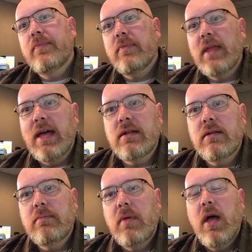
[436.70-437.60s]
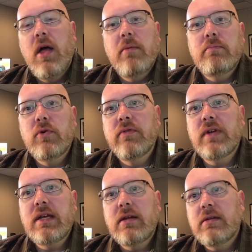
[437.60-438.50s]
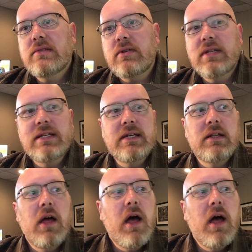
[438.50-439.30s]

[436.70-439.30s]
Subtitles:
that movie certainly did.